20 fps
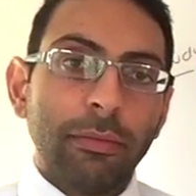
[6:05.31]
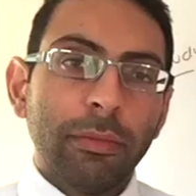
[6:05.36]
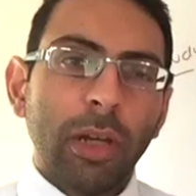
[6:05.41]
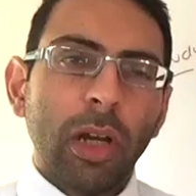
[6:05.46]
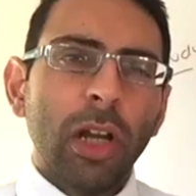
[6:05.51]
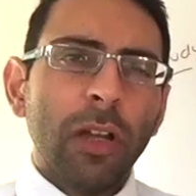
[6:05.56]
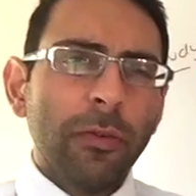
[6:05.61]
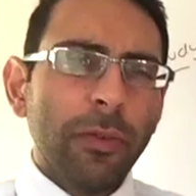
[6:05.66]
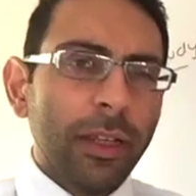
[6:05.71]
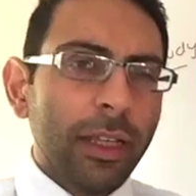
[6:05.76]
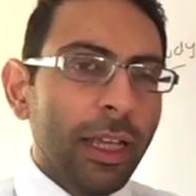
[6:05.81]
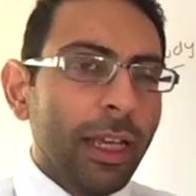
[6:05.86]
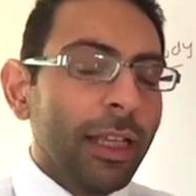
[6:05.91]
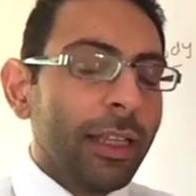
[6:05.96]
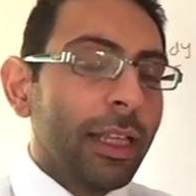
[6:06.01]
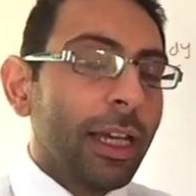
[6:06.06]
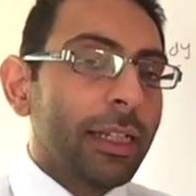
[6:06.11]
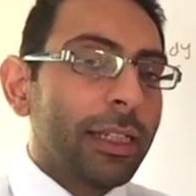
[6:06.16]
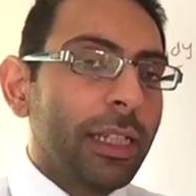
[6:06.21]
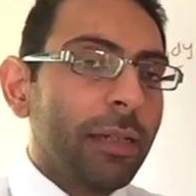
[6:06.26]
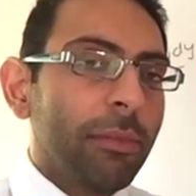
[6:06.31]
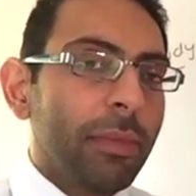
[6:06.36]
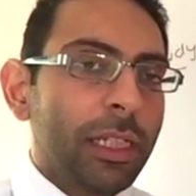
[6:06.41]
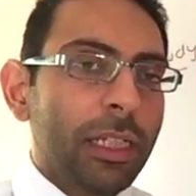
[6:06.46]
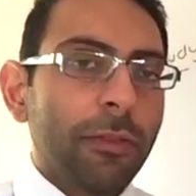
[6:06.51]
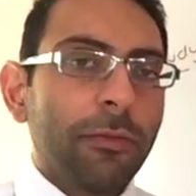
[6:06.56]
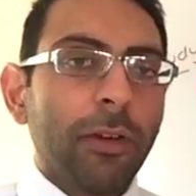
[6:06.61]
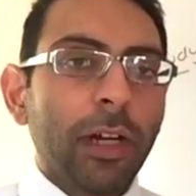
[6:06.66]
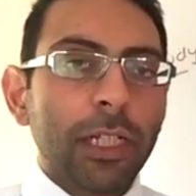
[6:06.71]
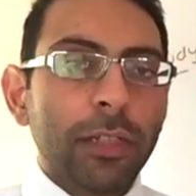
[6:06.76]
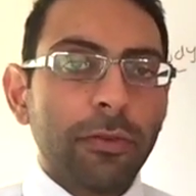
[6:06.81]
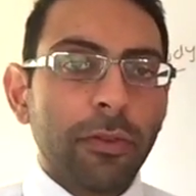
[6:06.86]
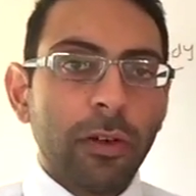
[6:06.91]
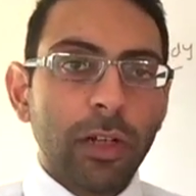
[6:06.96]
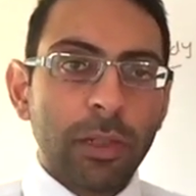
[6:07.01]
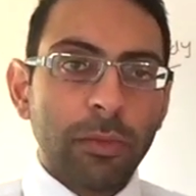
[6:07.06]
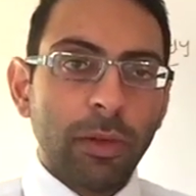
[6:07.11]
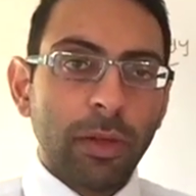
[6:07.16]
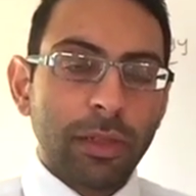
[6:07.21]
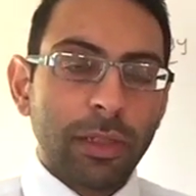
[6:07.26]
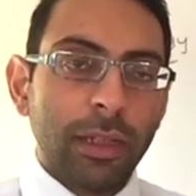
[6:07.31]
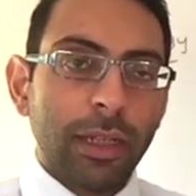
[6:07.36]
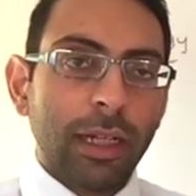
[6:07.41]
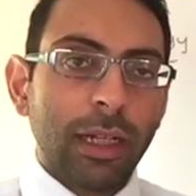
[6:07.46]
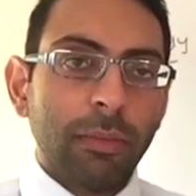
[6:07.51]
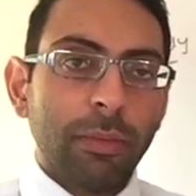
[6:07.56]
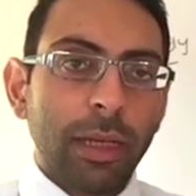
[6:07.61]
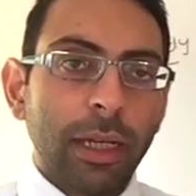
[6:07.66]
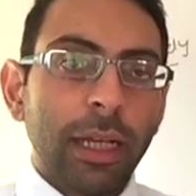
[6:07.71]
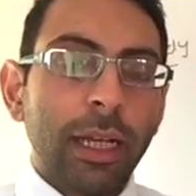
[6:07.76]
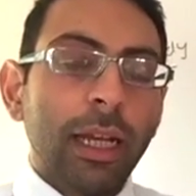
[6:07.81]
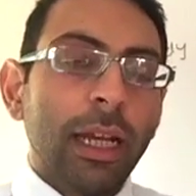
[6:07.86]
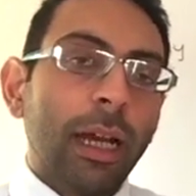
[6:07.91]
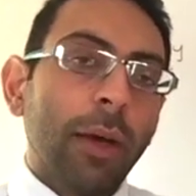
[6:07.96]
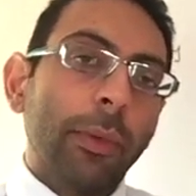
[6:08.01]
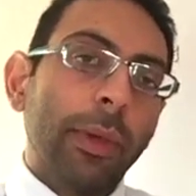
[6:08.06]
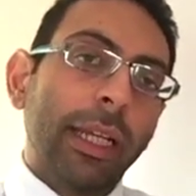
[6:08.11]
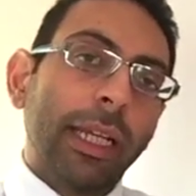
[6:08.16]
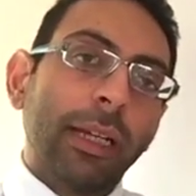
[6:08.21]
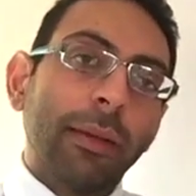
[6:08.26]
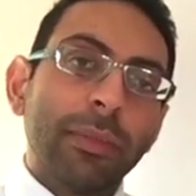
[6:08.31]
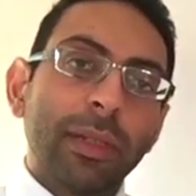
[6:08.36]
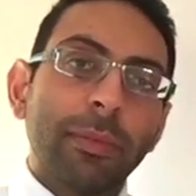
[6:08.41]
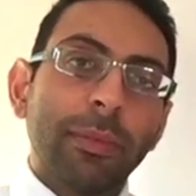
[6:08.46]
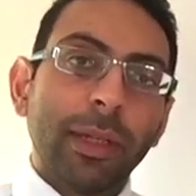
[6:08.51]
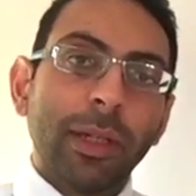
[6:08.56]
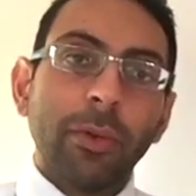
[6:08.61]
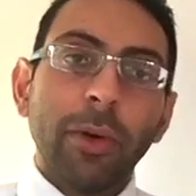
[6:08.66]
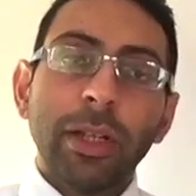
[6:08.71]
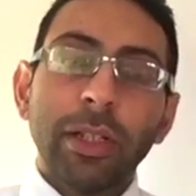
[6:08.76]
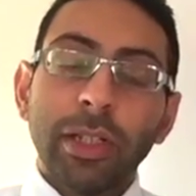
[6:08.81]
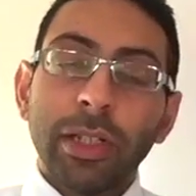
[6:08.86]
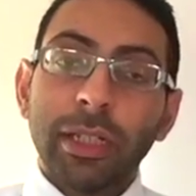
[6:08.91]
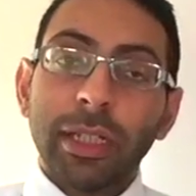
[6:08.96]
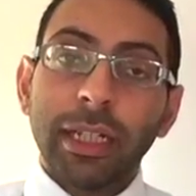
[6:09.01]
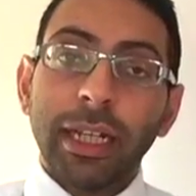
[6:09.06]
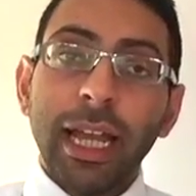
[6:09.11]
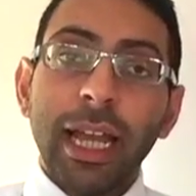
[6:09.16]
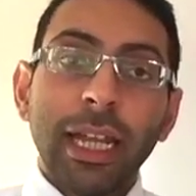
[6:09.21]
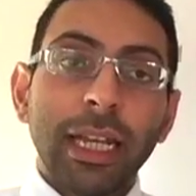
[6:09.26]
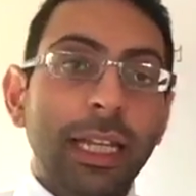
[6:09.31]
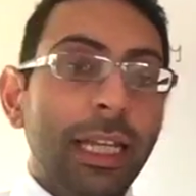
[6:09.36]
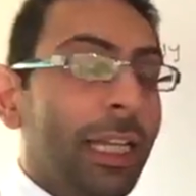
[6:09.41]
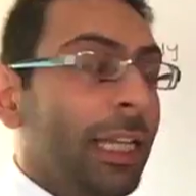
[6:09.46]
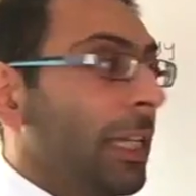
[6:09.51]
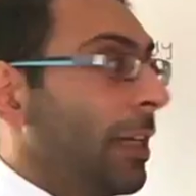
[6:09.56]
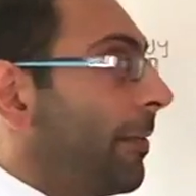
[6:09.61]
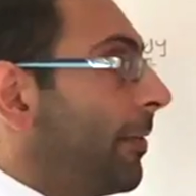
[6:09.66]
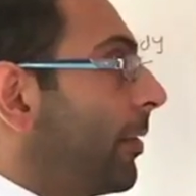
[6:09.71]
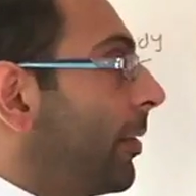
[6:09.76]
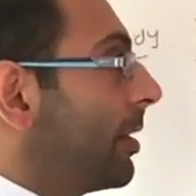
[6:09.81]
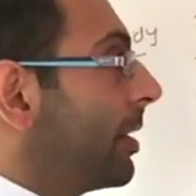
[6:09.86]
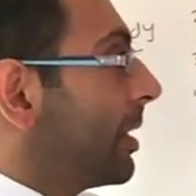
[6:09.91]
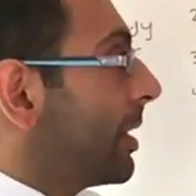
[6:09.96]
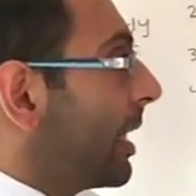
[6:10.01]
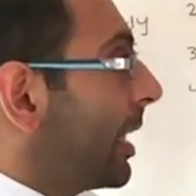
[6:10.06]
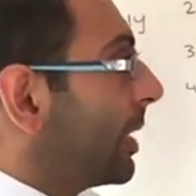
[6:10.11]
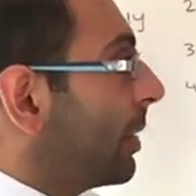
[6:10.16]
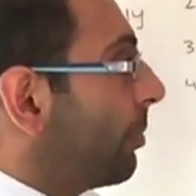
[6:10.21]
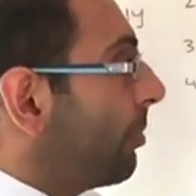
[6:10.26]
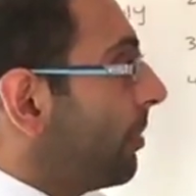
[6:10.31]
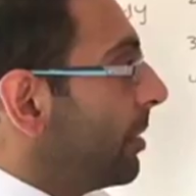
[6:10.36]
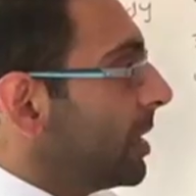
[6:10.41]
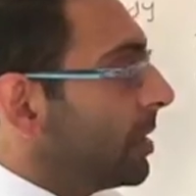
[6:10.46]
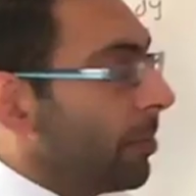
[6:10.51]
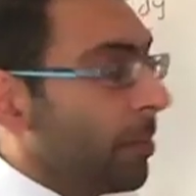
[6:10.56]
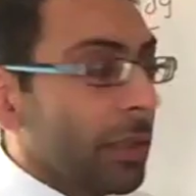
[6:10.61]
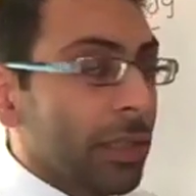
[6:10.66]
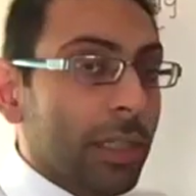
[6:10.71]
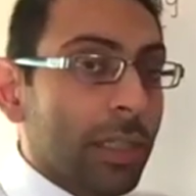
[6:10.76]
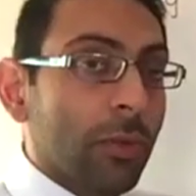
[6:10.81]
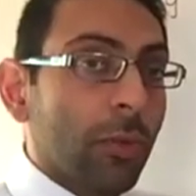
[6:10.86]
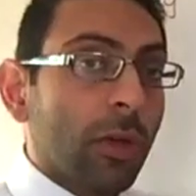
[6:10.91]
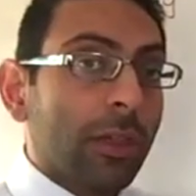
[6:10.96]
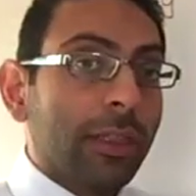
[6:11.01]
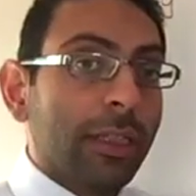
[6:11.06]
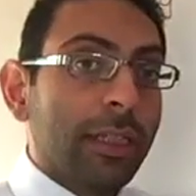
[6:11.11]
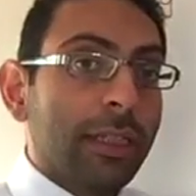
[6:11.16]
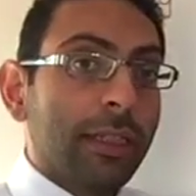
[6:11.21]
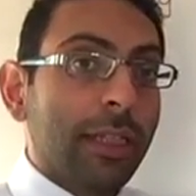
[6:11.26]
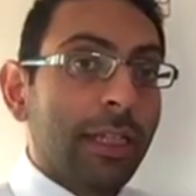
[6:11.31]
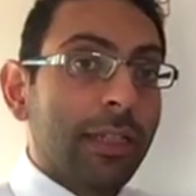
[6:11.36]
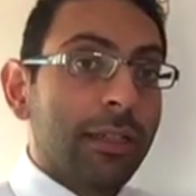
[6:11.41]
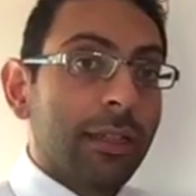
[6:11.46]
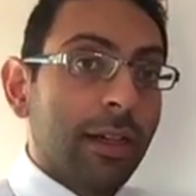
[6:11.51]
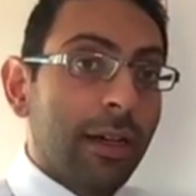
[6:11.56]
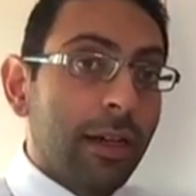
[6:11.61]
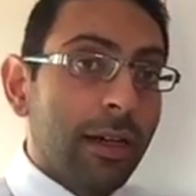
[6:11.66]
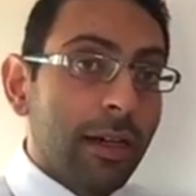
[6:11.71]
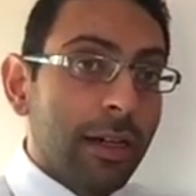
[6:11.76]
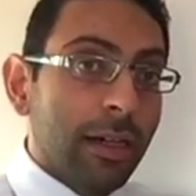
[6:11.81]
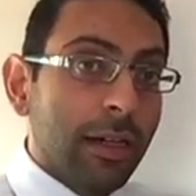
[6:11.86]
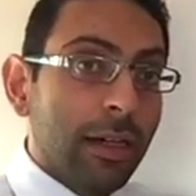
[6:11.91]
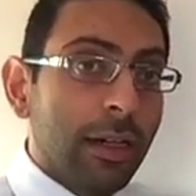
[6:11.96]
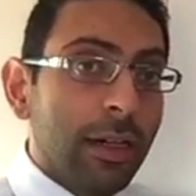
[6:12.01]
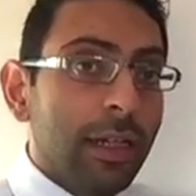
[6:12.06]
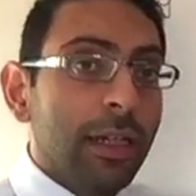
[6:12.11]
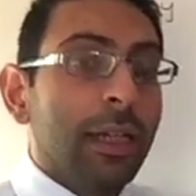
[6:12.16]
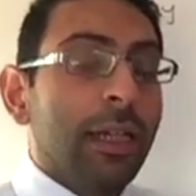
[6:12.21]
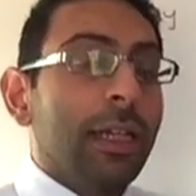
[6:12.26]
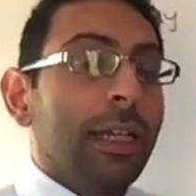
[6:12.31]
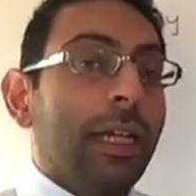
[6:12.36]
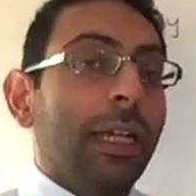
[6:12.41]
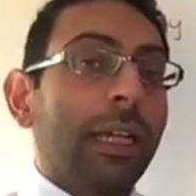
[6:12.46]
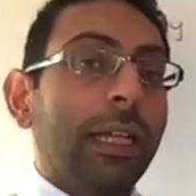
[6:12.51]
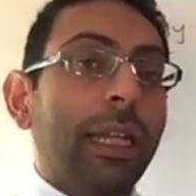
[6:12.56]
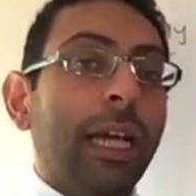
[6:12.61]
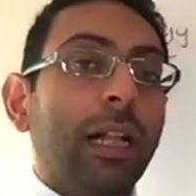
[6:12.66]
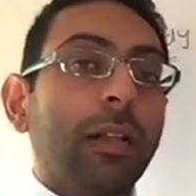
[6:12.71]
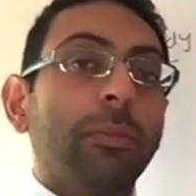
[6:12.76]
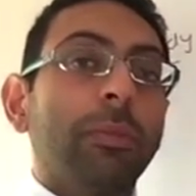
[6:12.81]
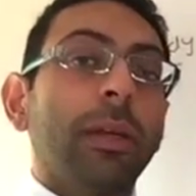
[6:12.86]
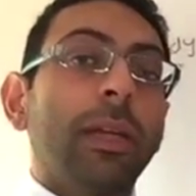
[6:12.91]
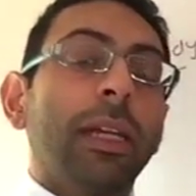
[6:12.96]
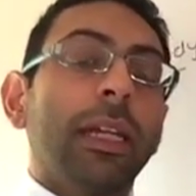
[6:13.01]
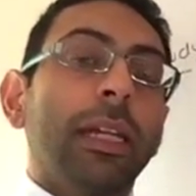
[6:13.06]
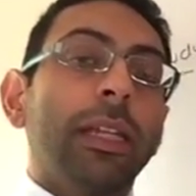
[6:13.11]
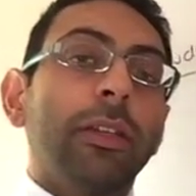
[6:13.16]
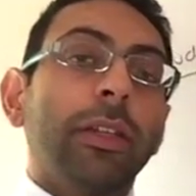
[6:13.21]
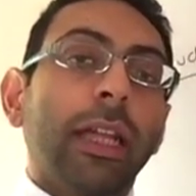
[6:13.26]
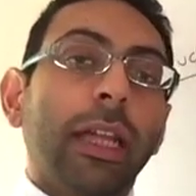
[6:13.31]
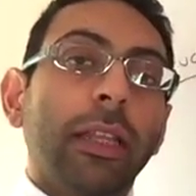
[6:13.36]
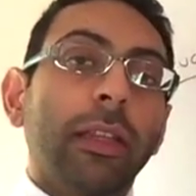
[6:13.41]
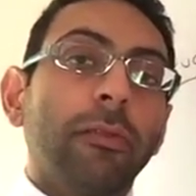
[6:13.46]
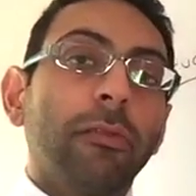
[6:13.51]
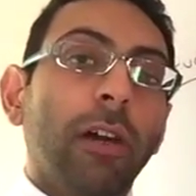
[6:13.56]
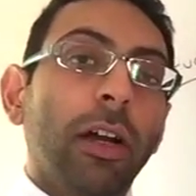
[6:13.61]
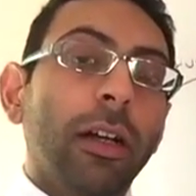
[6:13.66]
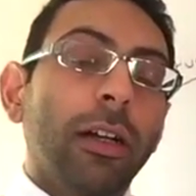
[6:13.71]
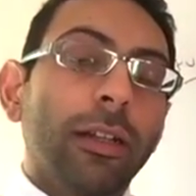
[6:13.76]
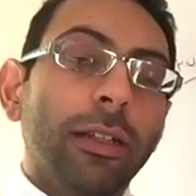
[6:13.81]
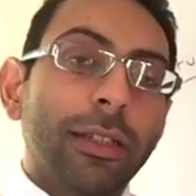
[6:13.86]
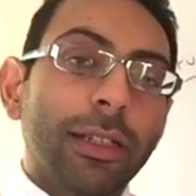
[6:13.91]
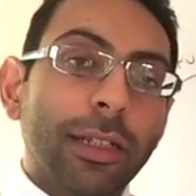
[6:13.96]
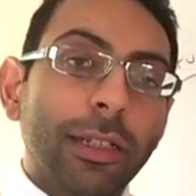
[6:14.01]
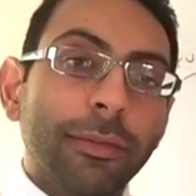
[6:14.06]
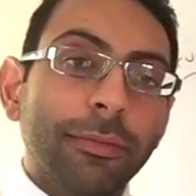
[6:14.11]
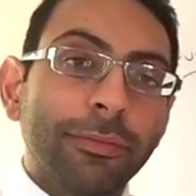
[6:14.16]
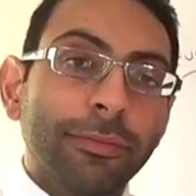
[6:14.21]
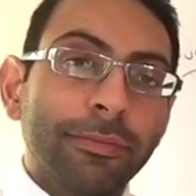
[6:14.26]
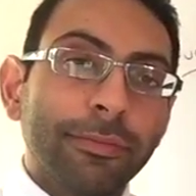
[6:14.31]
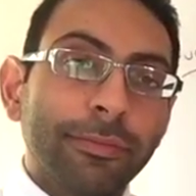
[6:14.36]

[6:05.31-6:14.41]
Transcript: But hopefully that demystifies forest plots a little bit, and when it comes up in questions, again, if you understand the principles as to what these things are, it can help in getting the right answer.